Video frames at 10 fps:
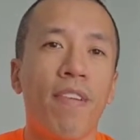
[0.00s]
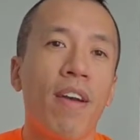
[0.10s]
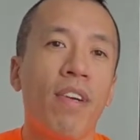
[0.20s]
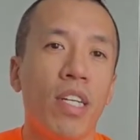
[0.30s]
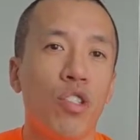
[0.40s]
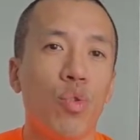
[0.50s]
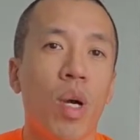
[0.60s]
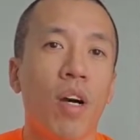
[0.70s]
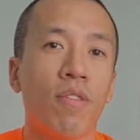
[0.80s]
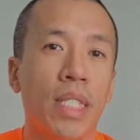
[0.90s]

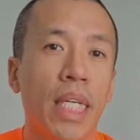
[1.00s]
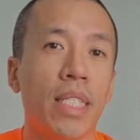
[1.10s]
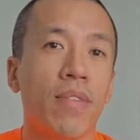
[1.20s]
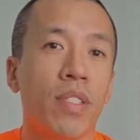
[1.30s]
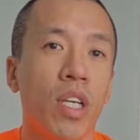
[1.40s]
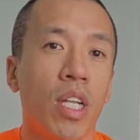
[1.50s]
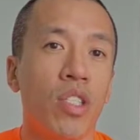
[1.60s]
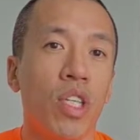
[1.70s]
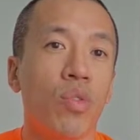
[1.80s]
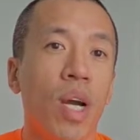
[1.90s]
512 gigs of solid
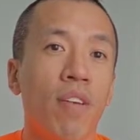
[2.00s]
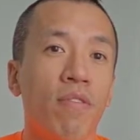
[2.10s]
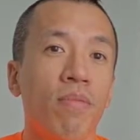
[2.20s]
state drive.